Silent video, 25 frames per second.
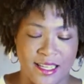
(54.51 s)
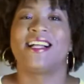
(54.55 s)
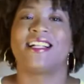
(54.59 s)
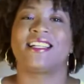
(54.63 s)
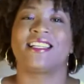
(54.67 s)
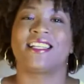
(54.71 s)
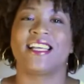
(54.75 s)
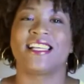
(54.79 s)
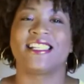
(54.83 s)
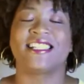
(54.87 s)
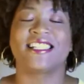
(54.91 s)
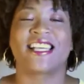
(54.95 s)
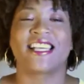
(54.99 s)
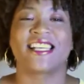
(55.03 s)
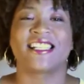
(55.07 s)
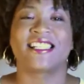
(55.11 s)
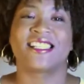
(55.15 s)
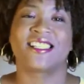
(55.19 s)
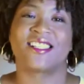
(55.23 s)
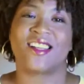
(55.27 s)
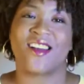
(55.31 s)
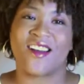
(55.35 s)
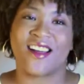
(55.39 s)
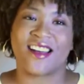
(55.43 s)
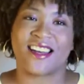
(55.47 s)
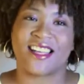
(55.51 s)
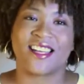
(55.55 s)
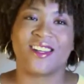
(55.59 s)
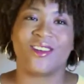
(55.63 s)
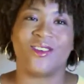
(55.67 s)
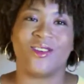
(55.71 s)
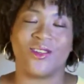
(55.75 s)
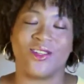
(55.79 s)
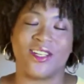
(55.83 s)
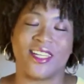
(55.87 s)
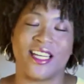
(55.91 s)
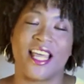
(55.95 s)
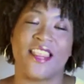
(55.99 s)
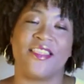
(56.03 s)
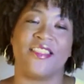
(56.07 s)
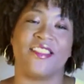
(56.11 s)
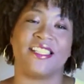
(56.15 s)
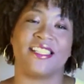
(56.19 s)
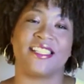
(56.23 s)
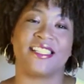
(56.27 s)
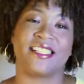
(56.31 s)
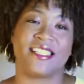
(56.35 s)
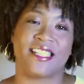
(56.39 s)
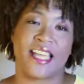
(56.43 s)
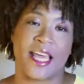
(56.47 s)
Let's get started on the
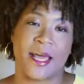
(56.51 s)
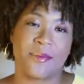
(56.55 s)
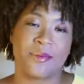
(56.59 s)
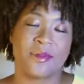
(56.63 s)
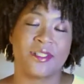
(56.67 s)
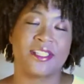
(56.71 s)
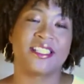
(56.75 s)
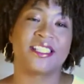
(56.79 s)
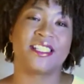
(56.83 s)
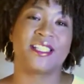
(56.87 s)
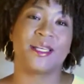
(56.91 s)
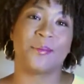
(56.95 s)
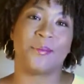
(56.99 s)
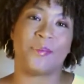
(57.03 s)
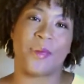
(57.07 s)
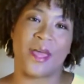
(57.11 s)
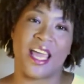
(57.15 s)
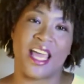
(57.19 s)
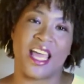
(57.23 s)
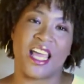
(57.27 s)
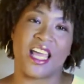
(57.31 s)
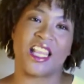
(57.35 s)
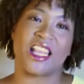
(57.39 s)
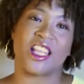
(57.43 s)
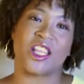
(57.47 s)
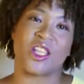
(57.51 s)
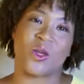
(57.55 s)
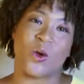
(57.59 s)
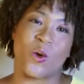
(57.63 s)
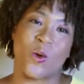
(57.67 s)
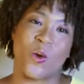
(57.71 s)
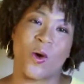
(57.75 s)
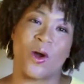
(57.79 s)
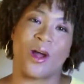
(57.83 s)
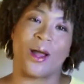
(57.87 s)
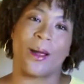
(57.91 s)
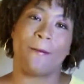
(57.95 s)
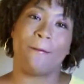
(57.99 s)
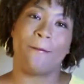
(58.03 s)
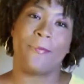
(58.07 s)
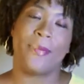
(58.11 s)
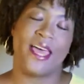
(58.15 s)
steps to bathe your